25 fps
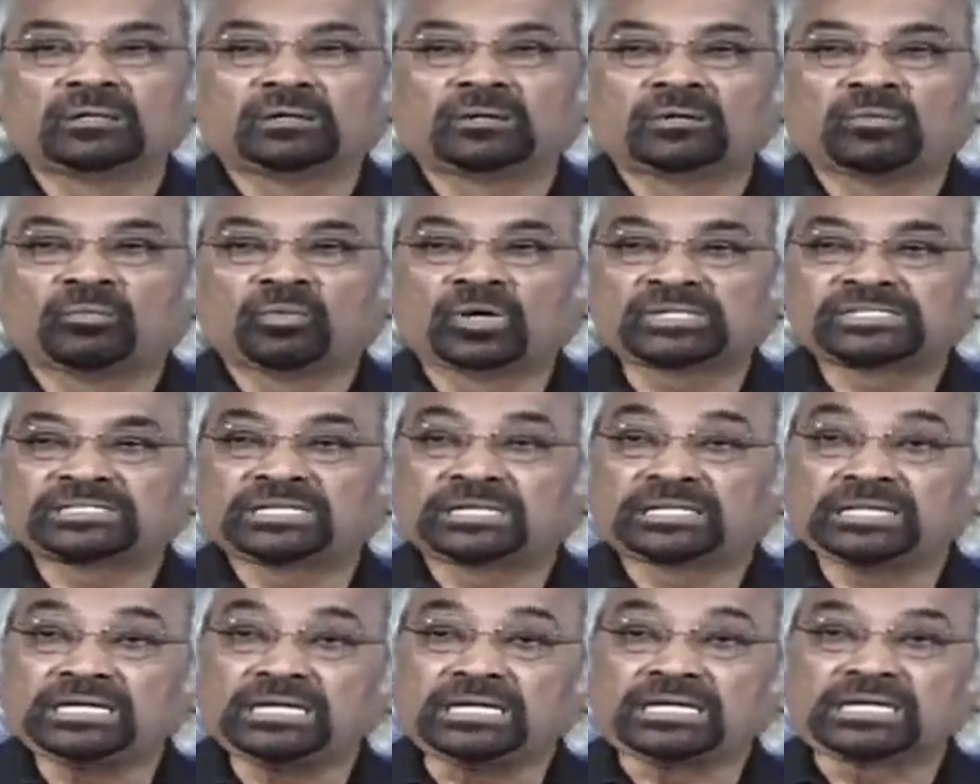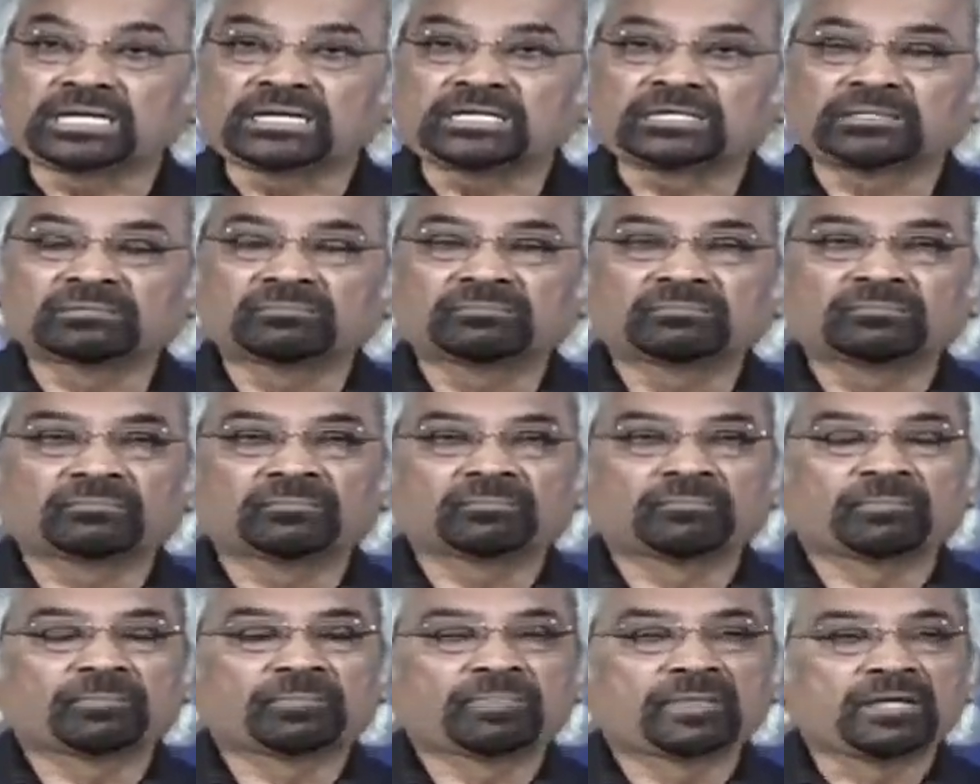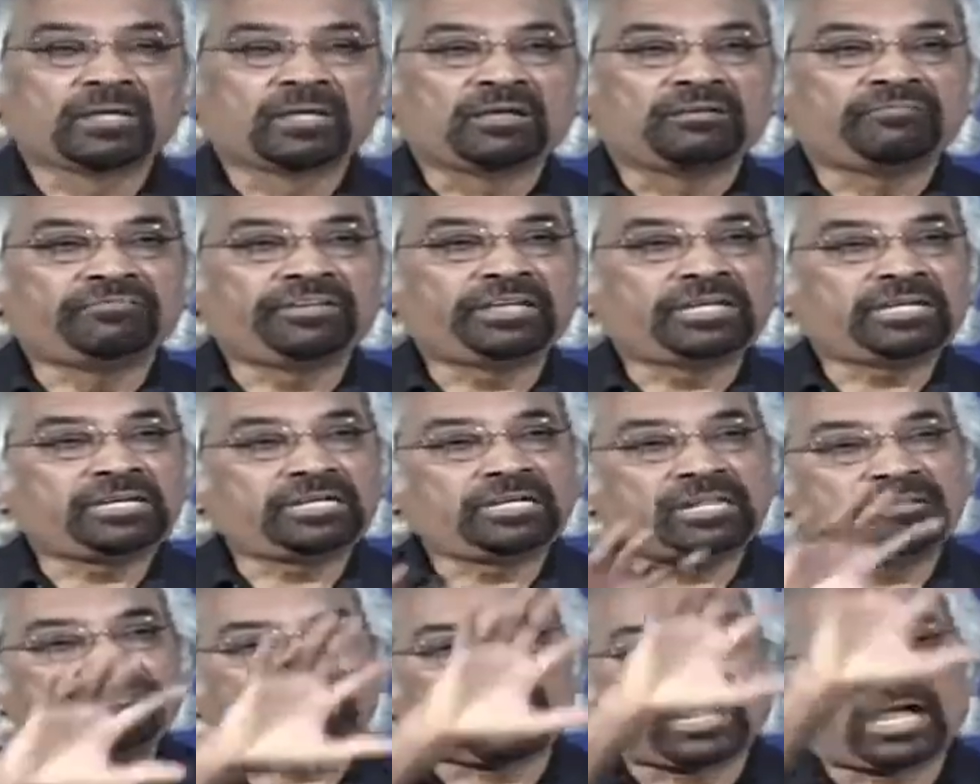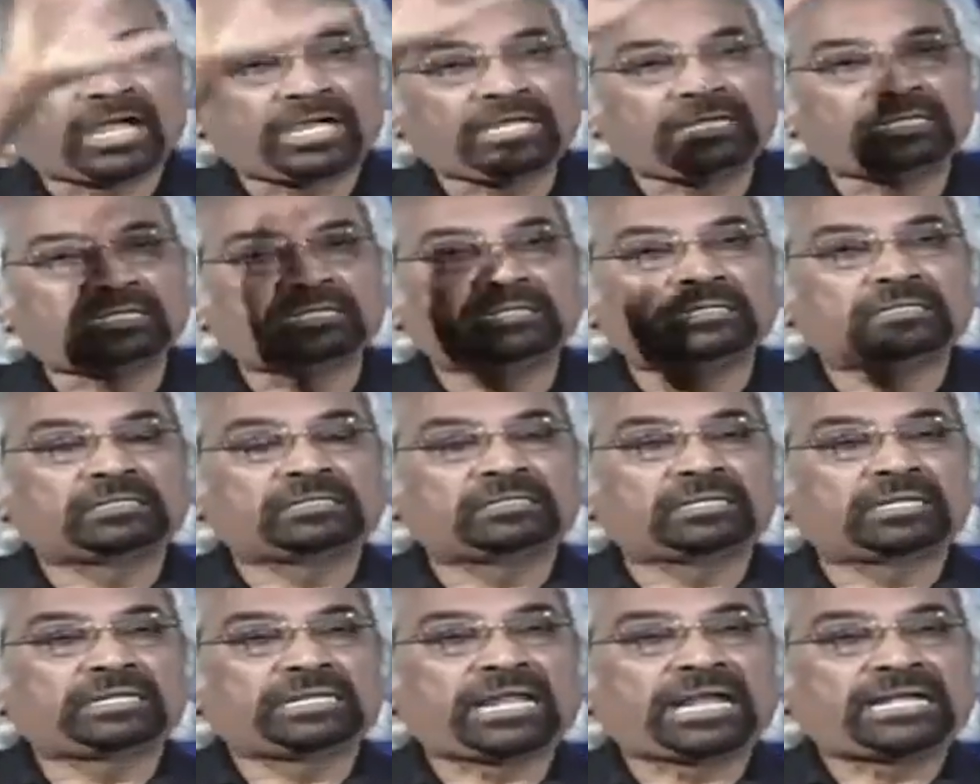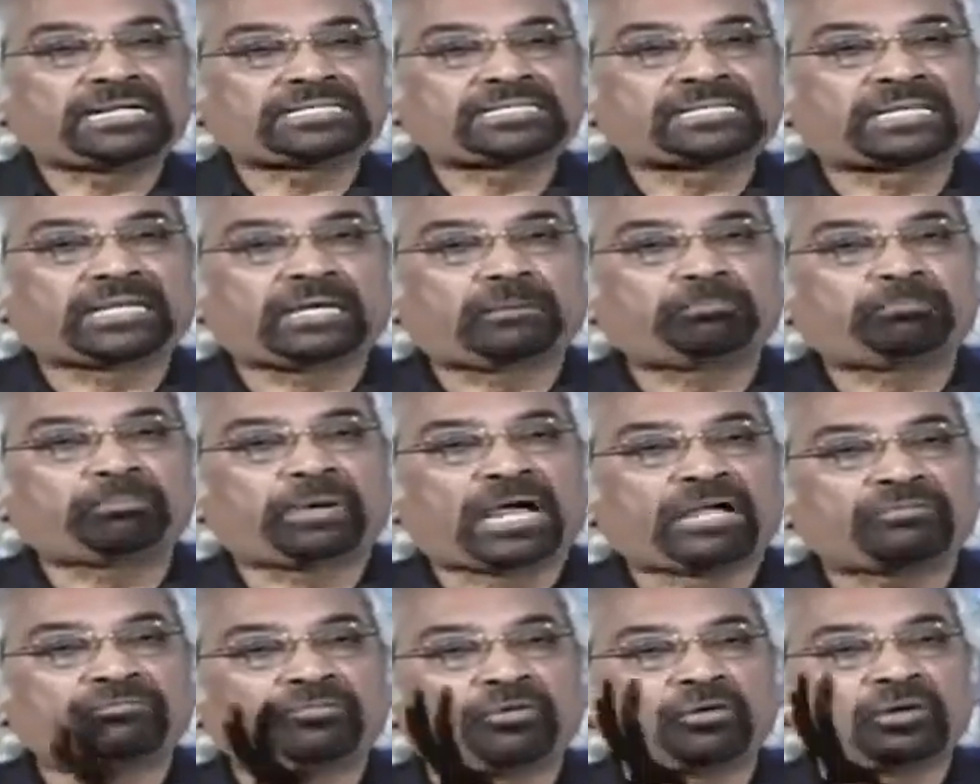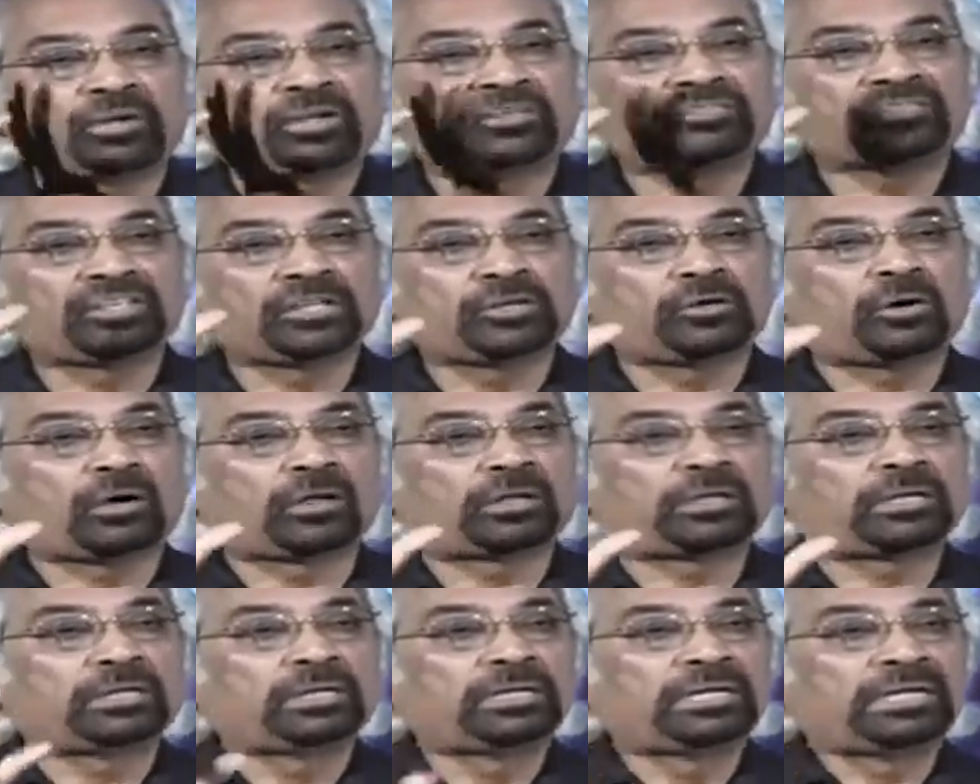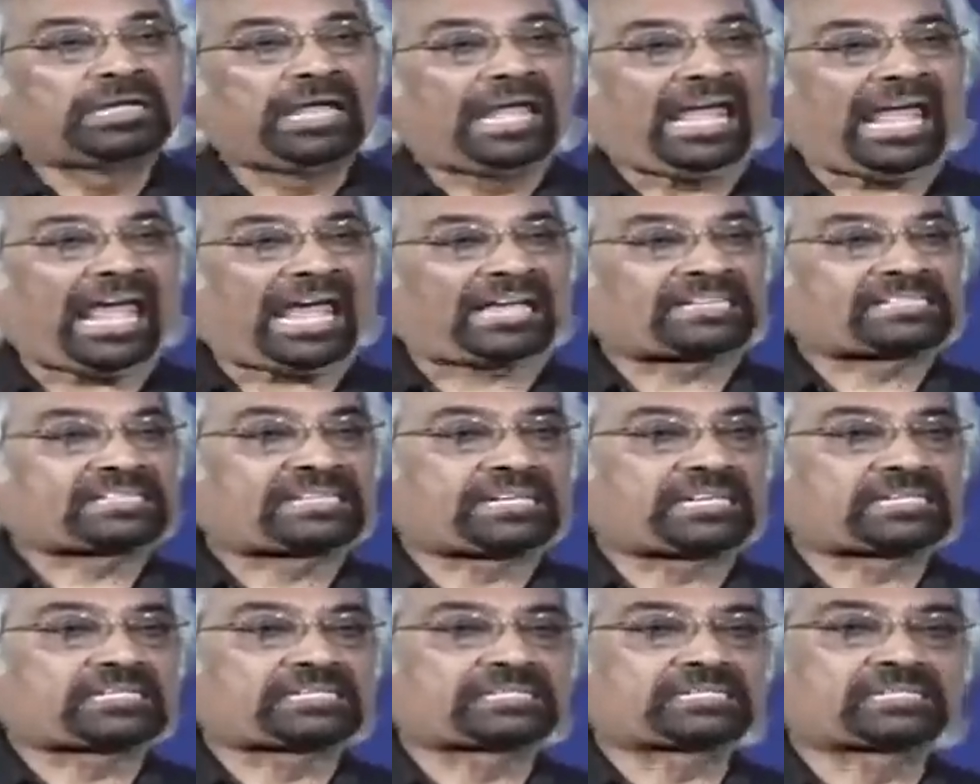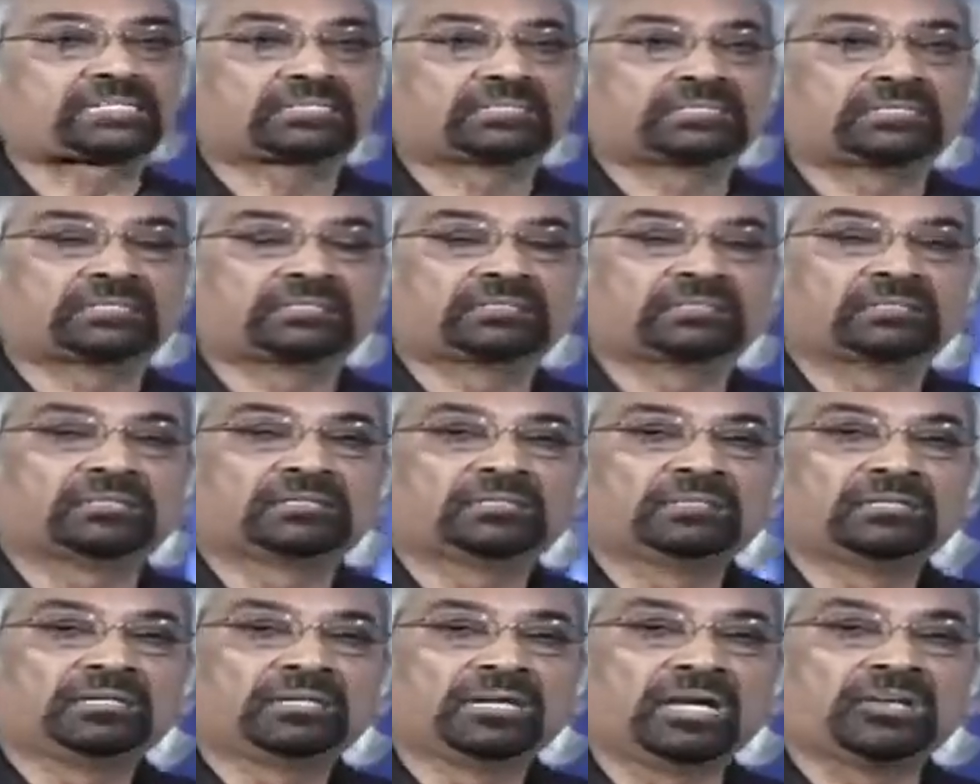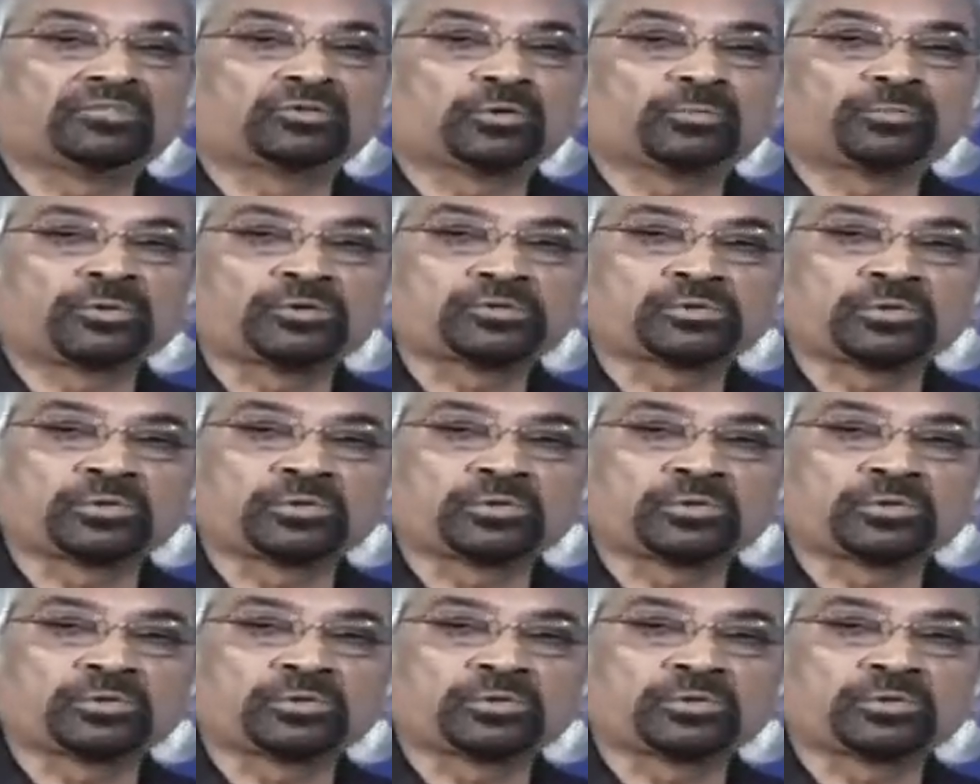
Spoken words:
was the key. We redefined the landscape by focusing on access as opposed